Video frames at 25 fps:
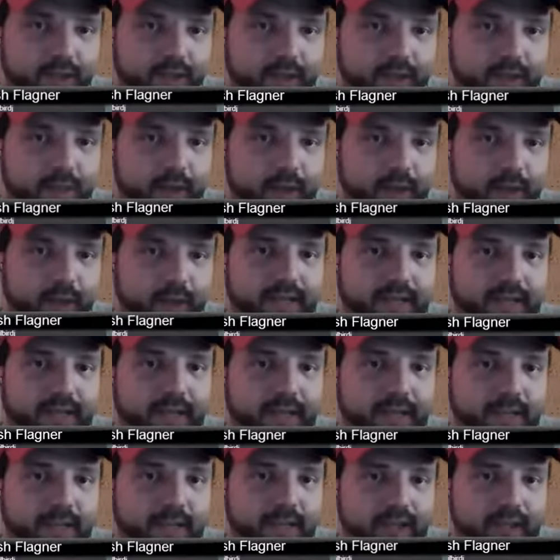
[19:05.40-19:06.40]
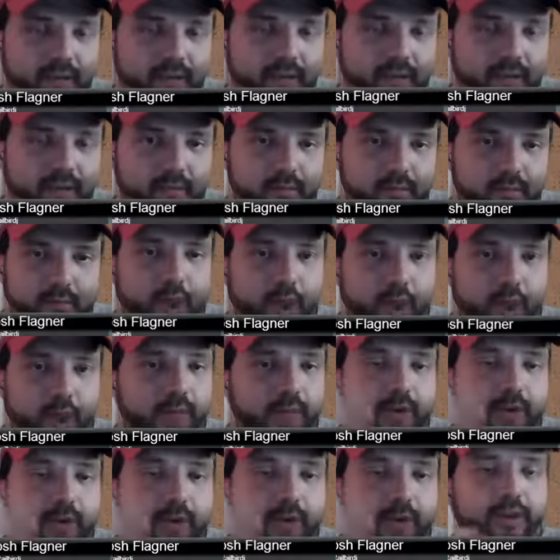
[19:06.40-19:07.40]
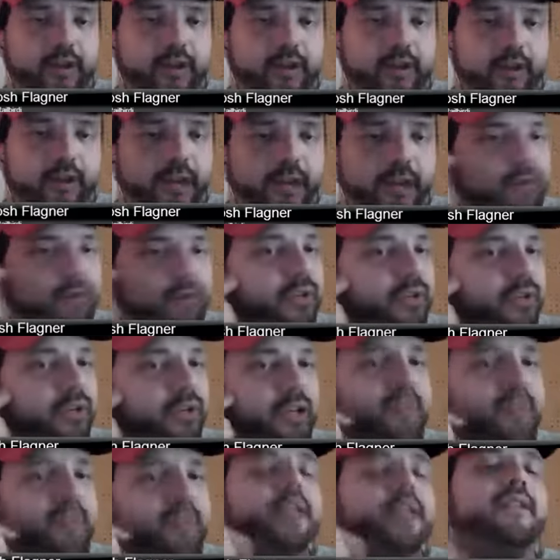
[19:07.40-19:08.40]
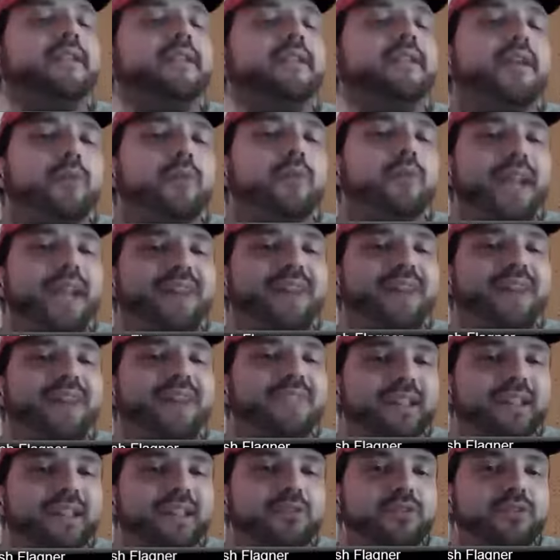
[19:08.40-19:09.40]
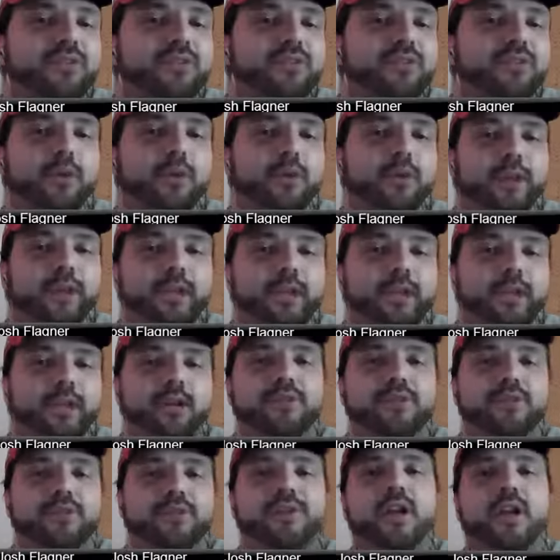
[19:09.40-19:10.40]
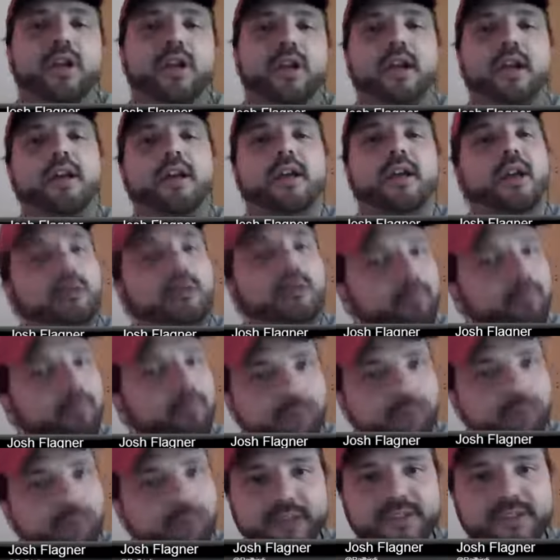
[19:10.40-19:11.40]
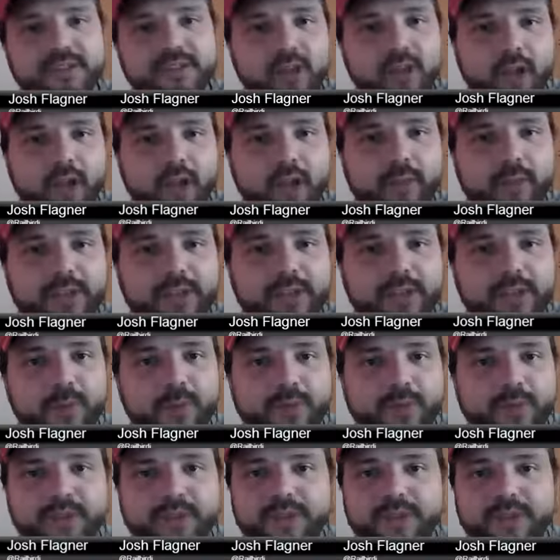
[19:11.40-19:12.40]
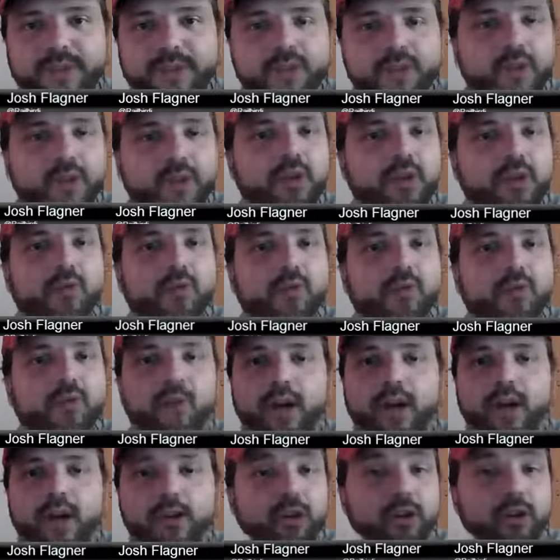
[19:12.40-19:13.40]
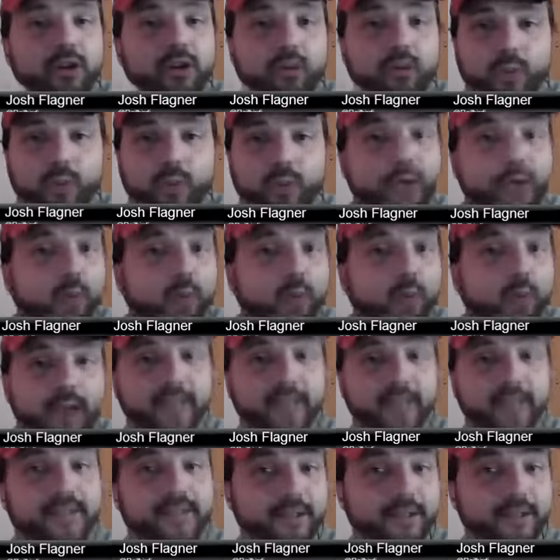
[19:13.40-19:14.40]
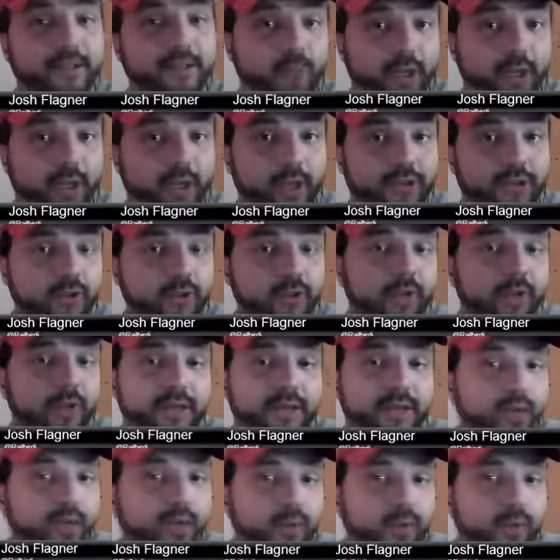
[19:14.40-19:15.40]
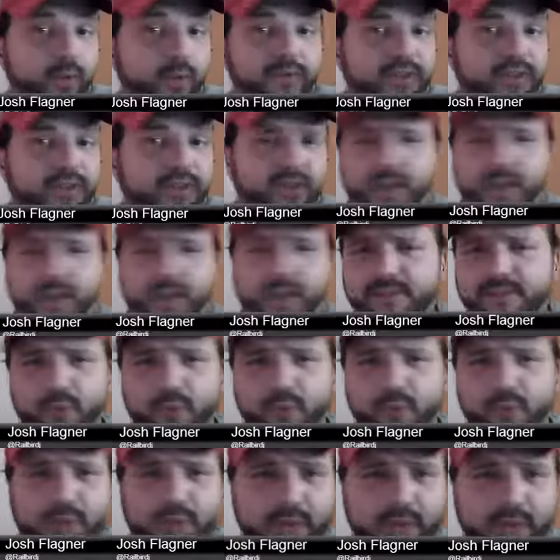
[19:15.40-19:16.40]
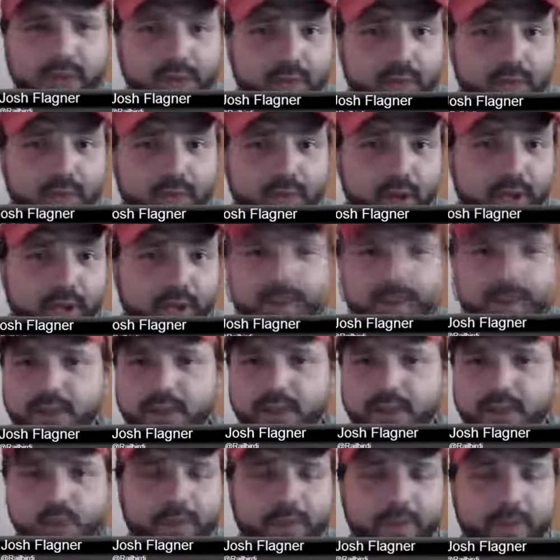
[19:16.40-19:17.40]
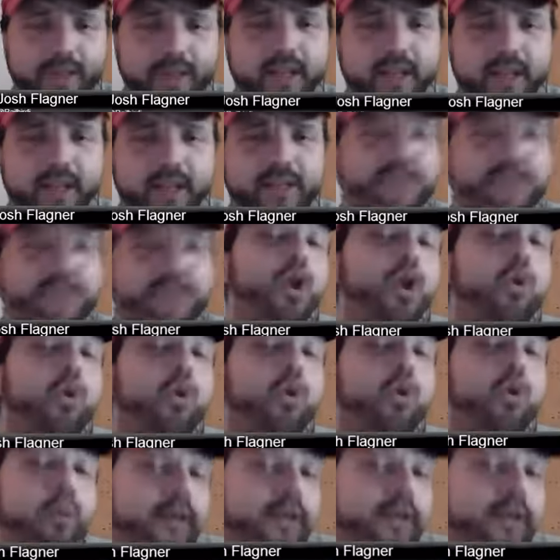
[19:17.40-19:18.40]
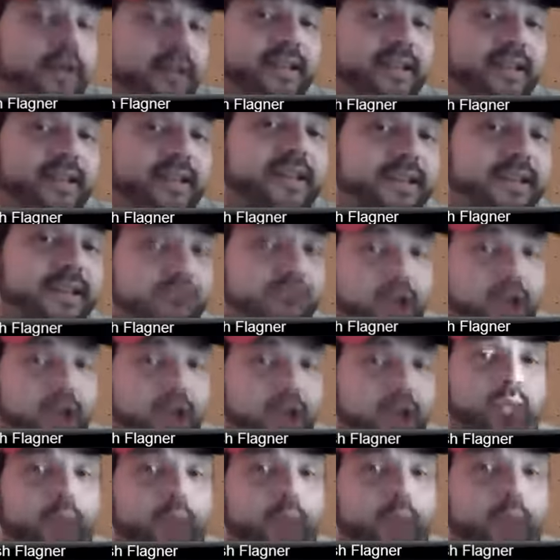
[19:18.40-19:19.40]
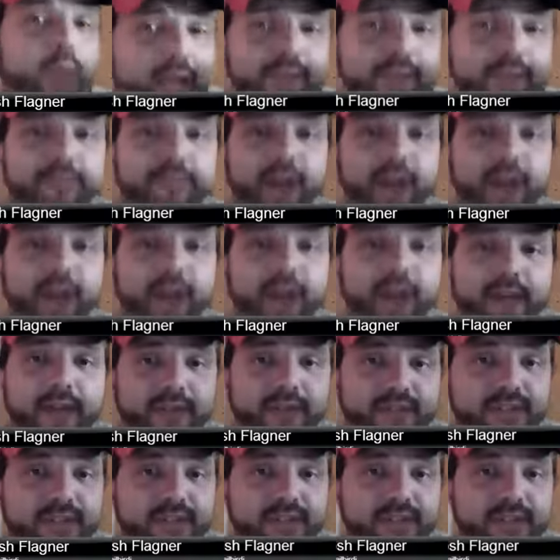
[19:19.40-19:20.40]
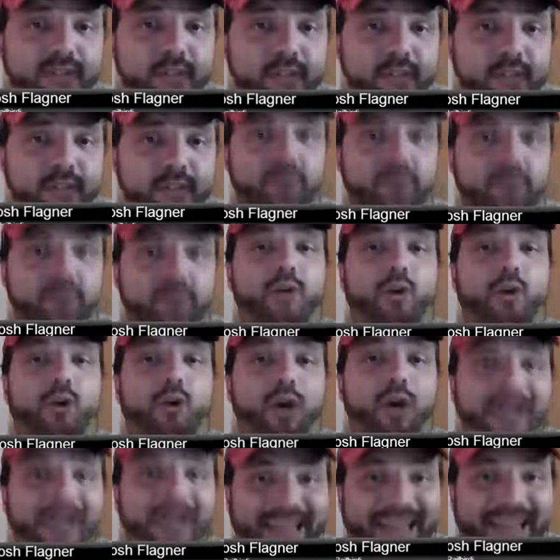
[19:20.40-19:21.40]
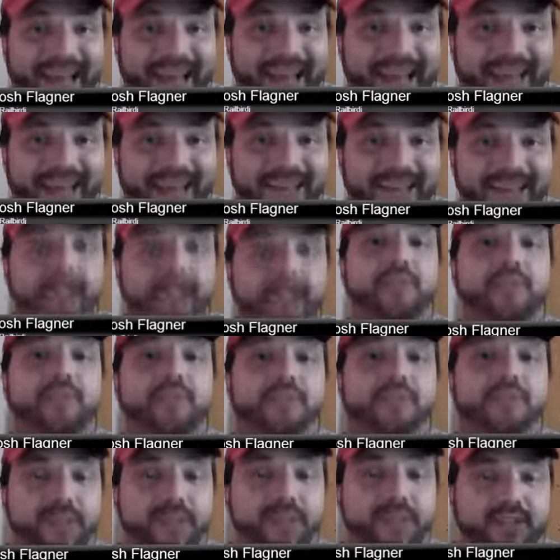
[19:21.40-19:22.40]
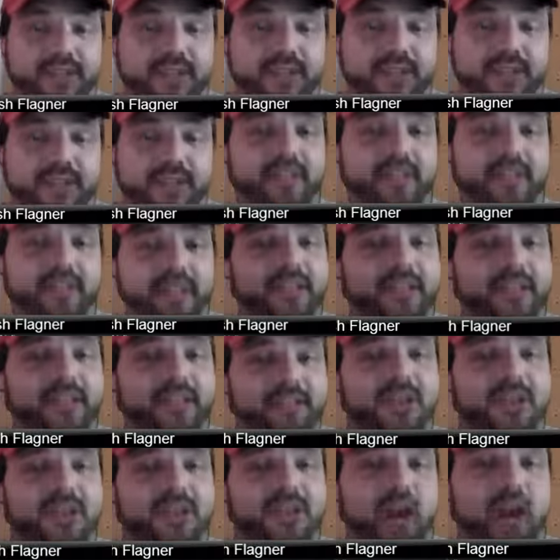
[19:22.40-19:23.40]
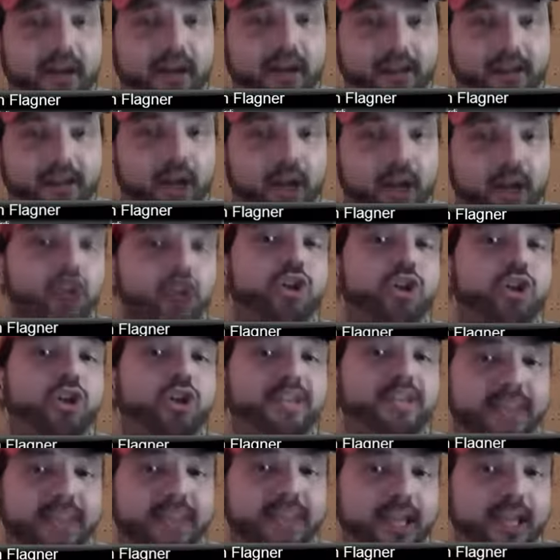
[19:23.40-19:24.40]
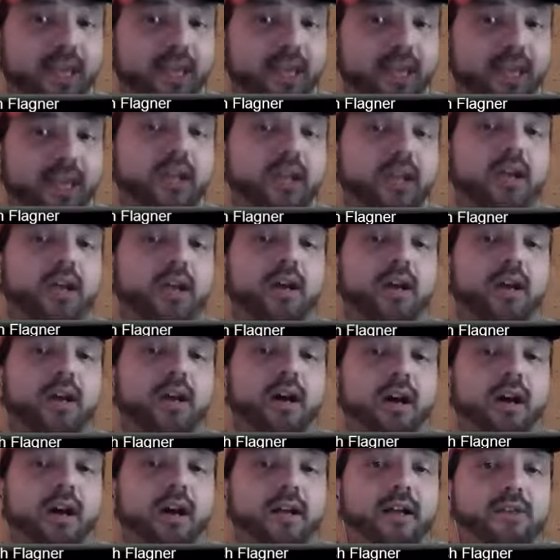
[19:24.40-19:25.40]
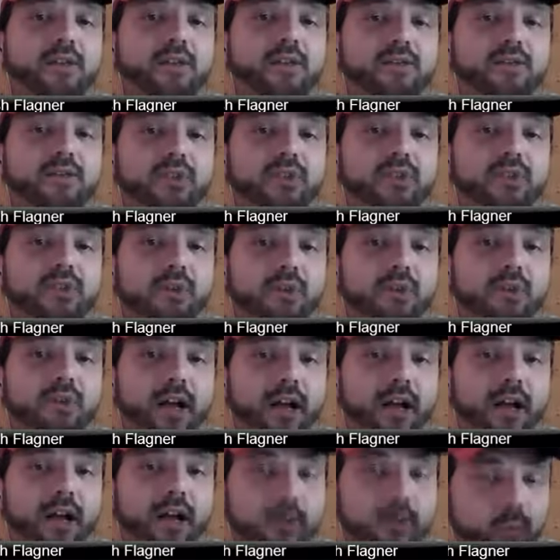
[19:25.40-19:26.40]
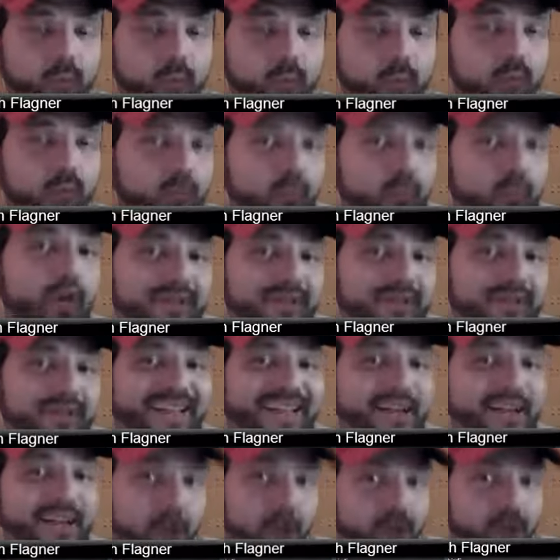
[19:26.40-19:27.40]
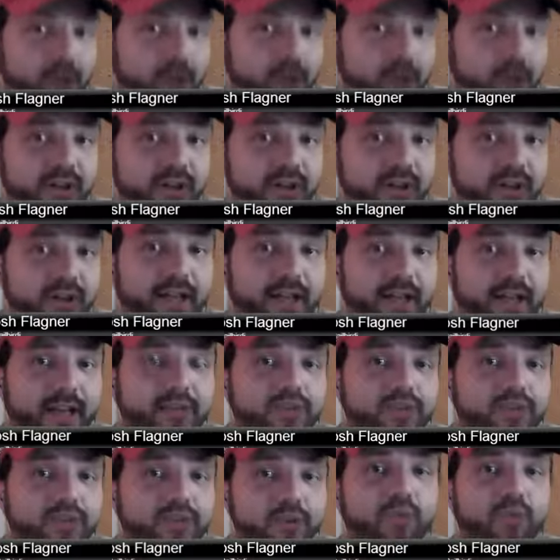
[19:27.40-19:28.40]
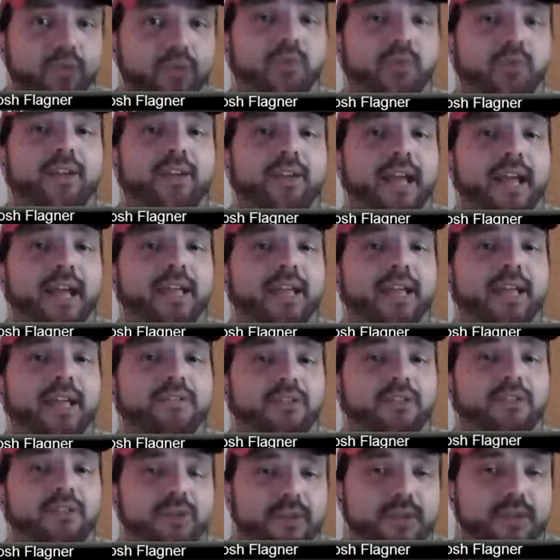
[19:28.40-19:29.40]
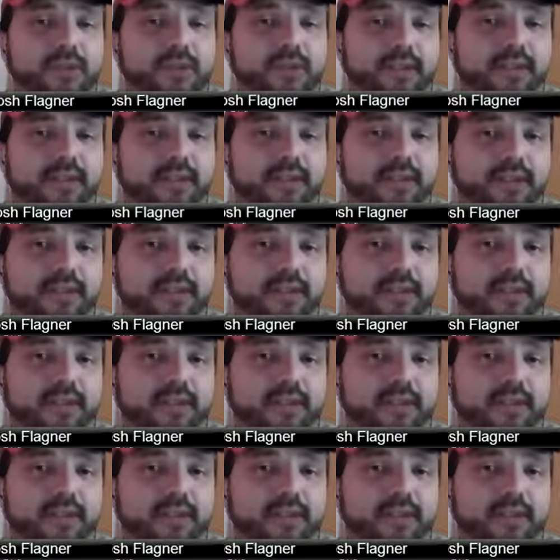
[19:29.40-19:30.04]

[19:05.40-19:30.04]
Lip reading: a good point that Damien brought up earlier and reiterated, that we have to get to where we need a closer. But it's a long baseball season. We won 18 of 22, and then we've just lost 4 or 5 in a row, I think, swept by the Yankees. The Indians are going to win 5 or 6 games in a row again this season. The Indians are a good team. So we'll need a closer again soon. Hayden, do you think that